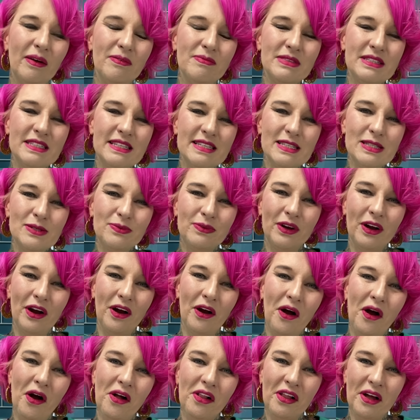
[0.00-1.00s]
since we
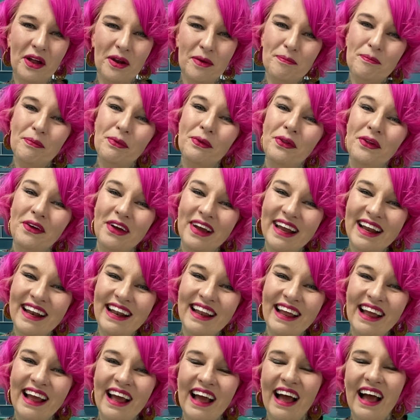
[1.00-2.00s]
are all
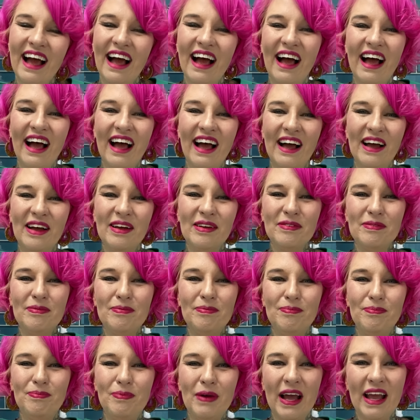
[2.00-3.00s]
unemployed.
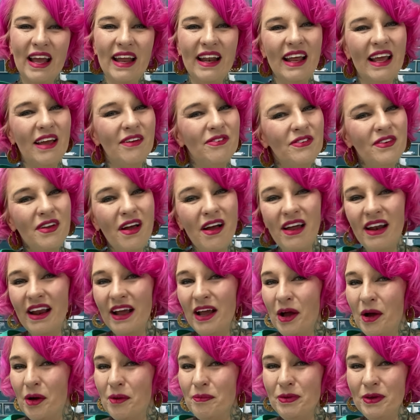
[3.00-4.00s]
But if not, I
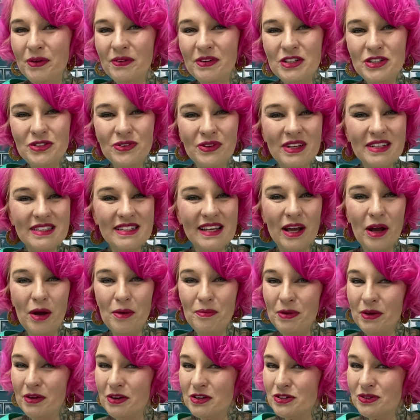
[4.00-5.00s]
hope you enjoy this. I
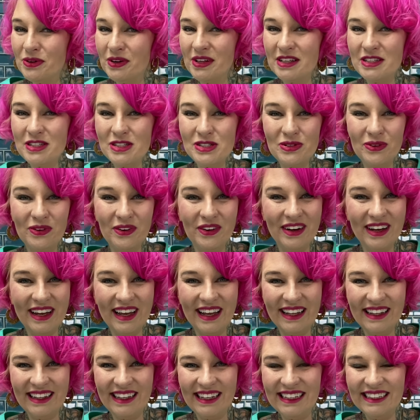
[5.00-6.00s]
hope you enjoy the story
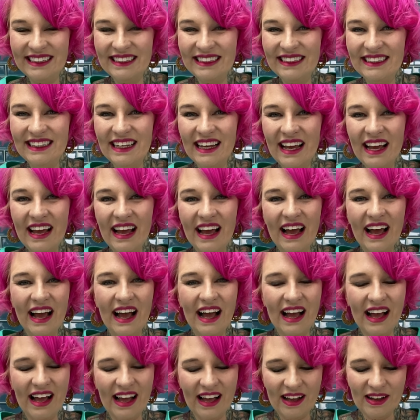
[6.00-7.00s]
at least.
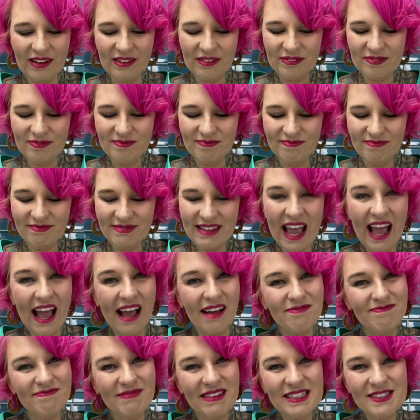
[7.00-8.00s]

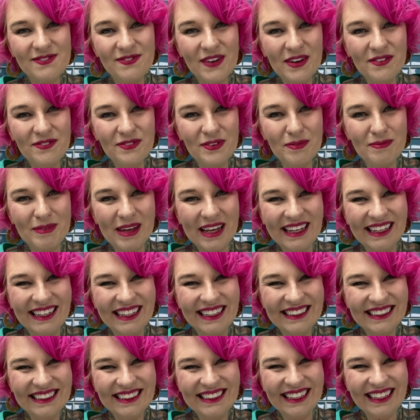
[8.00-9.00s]
Yeah, it's fun for me.
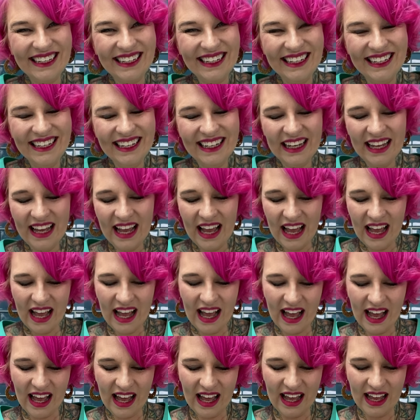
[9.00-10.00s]
It's good.
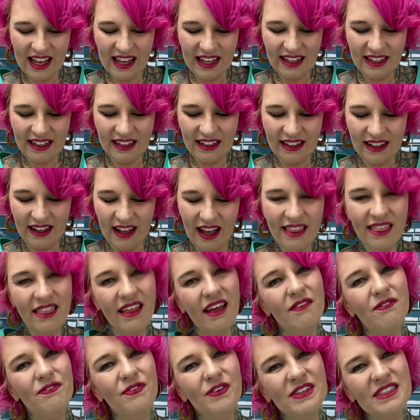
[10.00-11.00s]
I
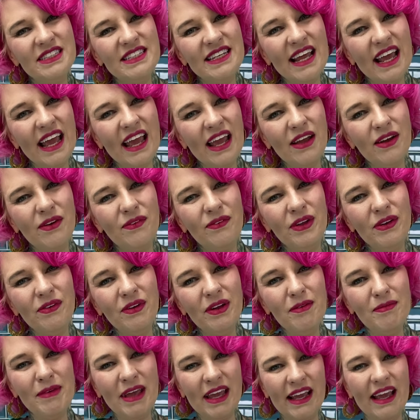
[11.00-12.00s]
thought for today we
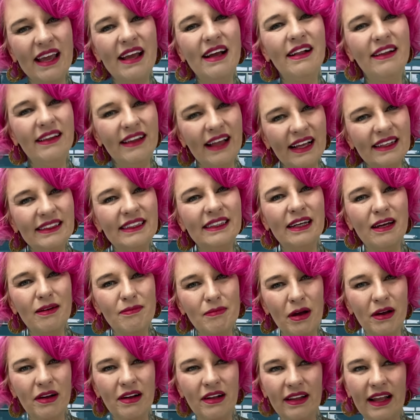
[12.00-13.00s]
would make a classic
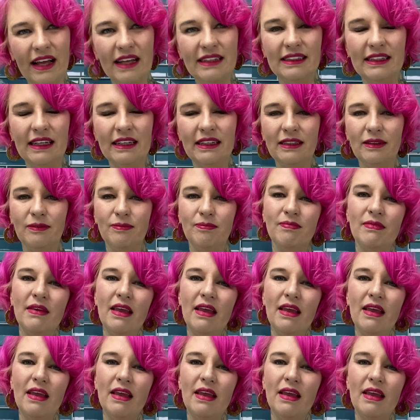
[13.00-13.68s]
among classics.